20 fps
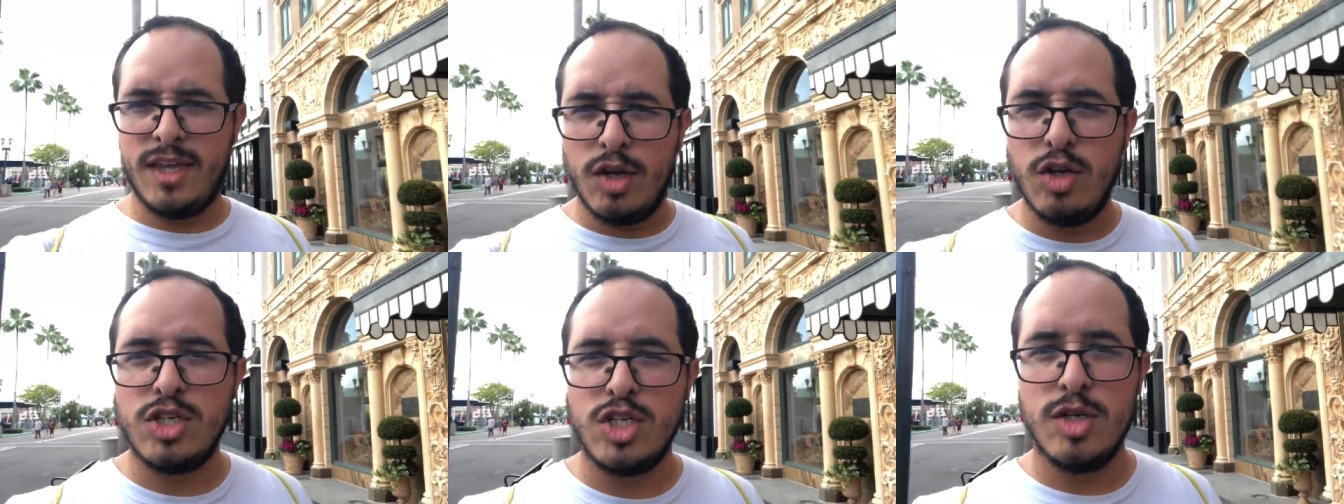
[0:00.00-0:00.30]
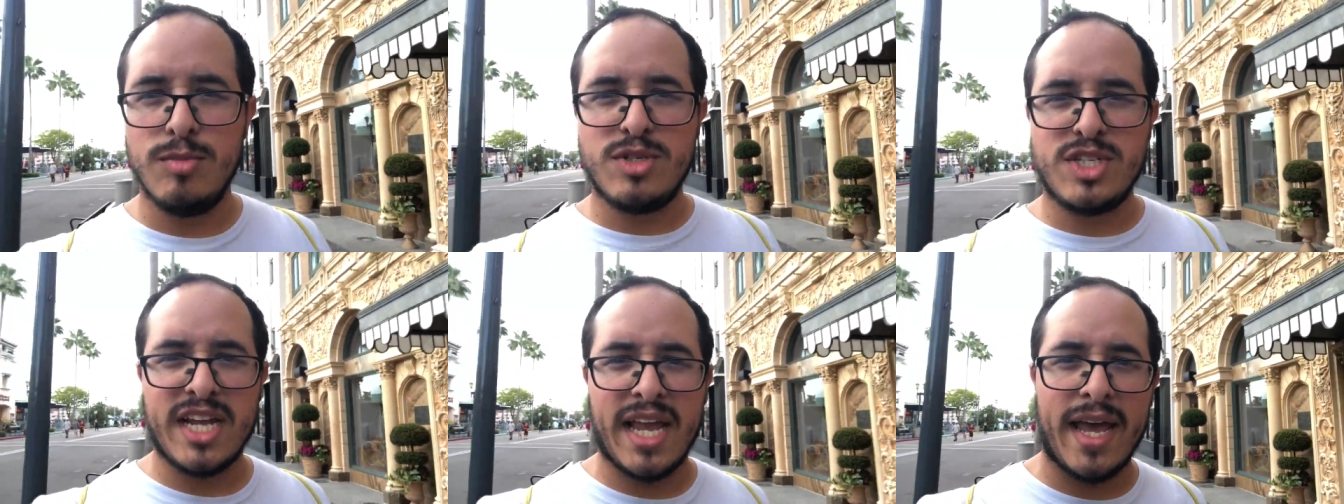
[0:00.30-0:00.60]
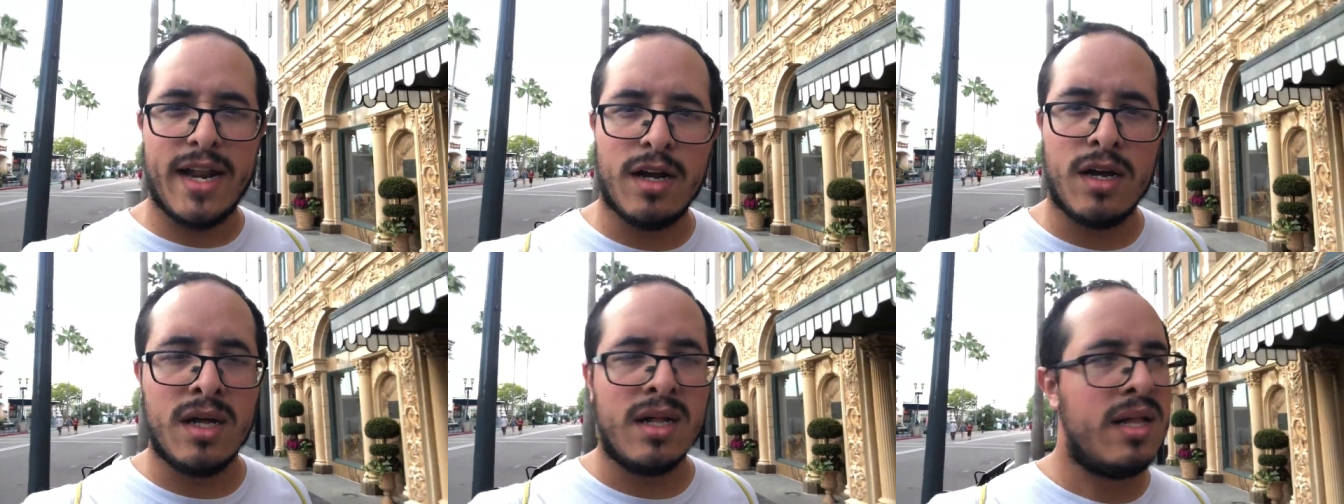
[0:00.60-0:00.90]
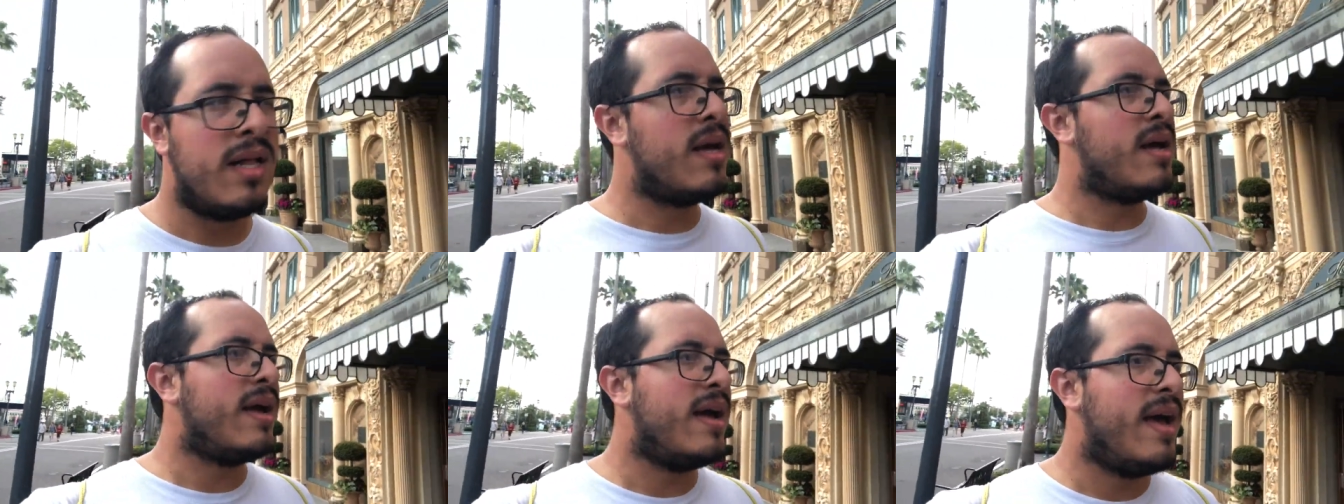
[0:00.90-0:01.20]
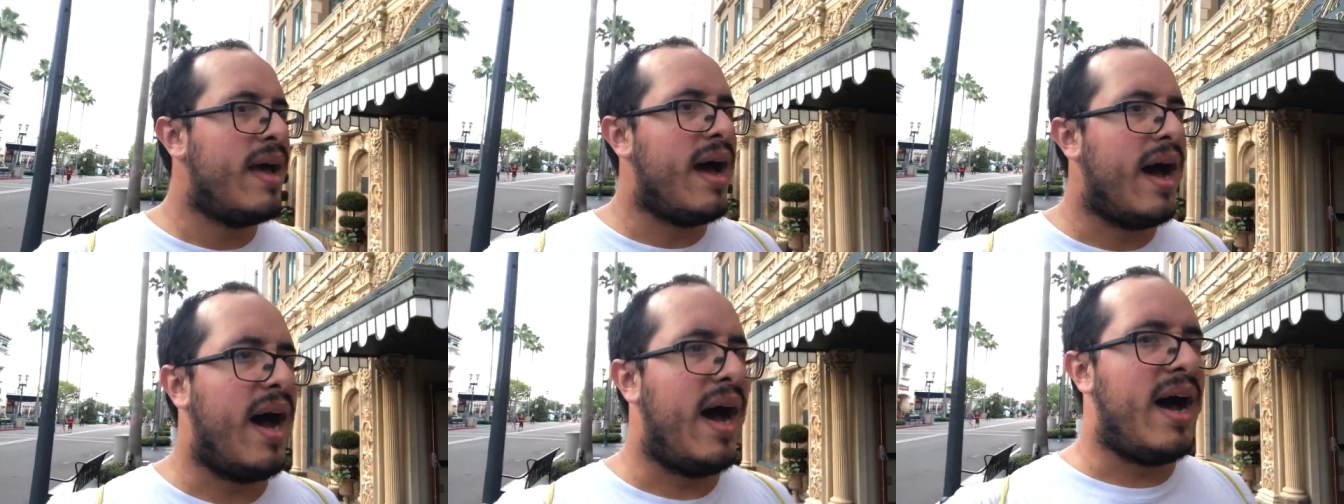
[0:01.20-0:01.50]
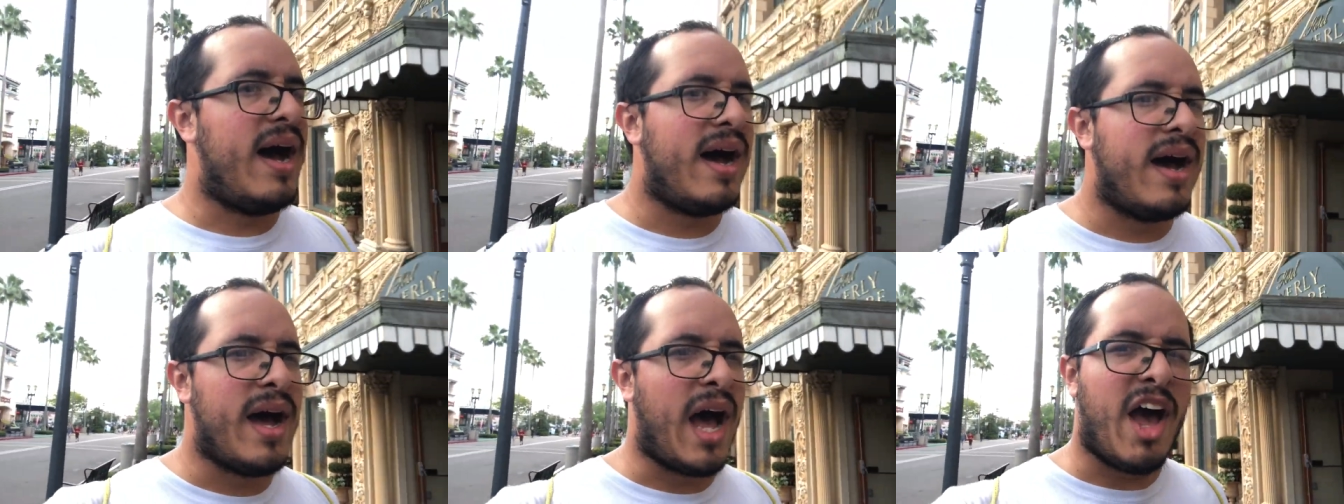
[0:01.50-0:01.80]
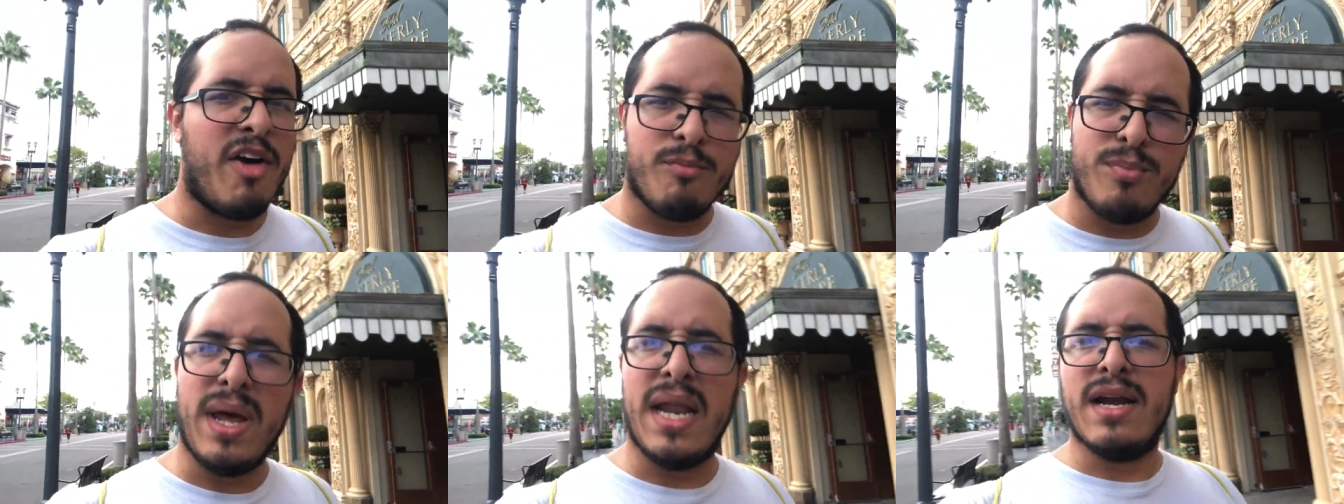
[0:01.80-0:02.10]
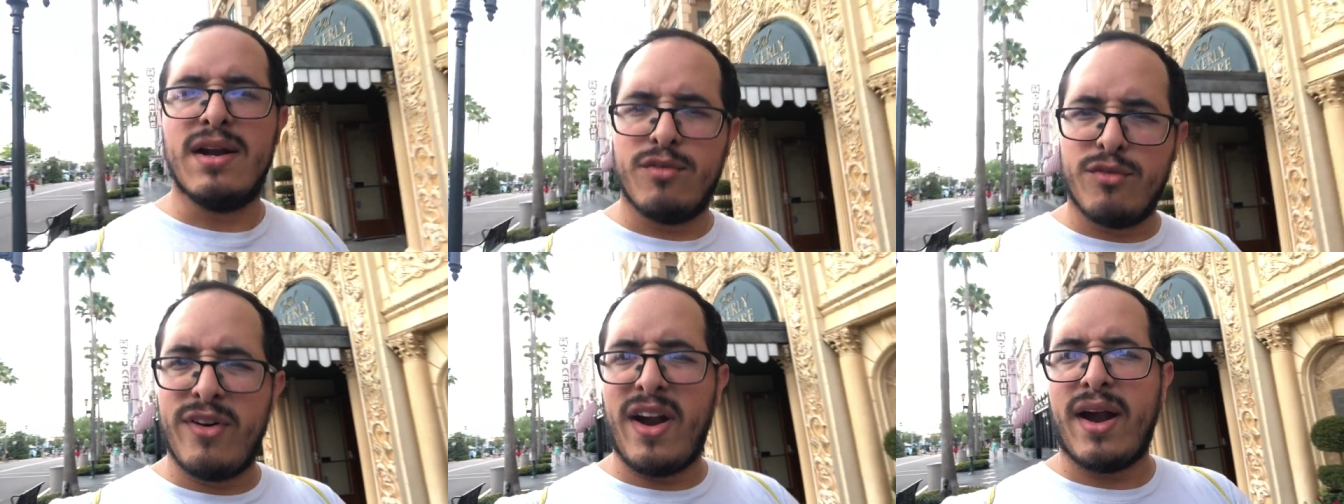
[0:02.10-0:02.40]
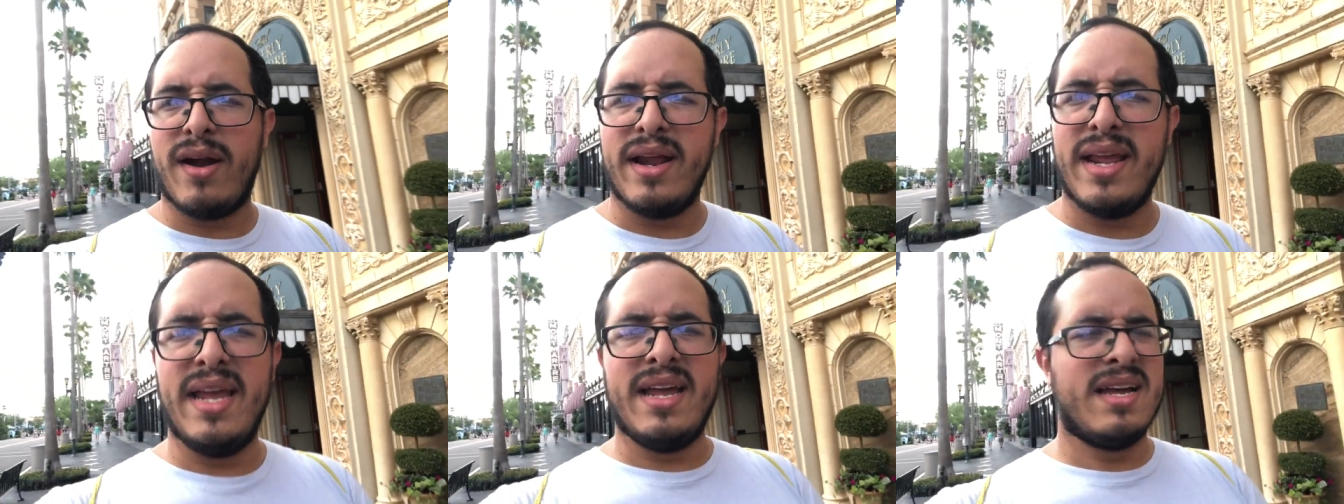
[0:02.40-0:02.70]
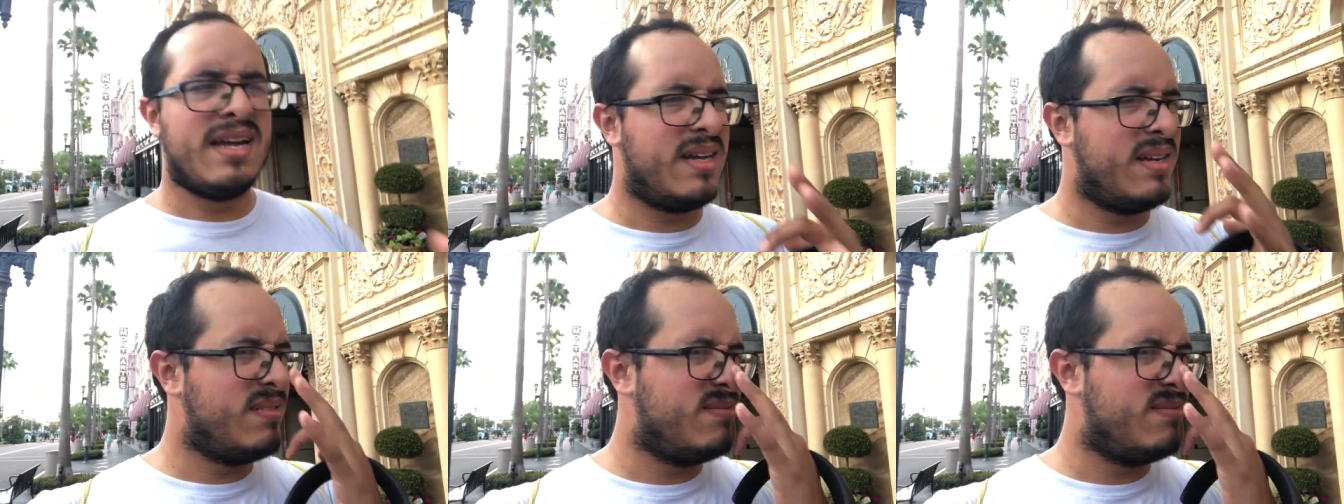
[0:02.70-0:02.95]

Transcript: YouTube channel. Uh, I've been very